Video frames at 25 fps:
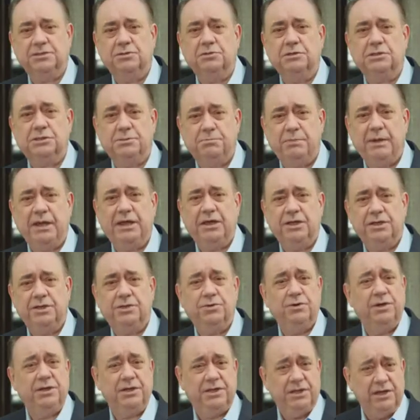who are speaking
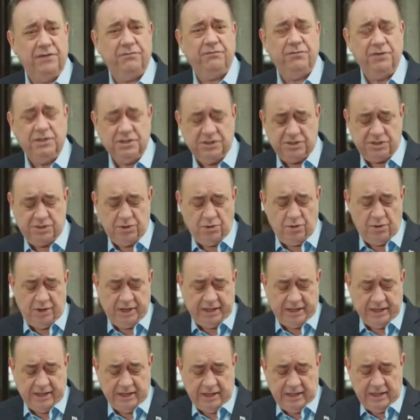to a different
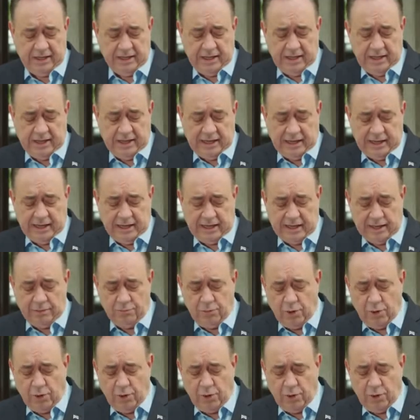story." And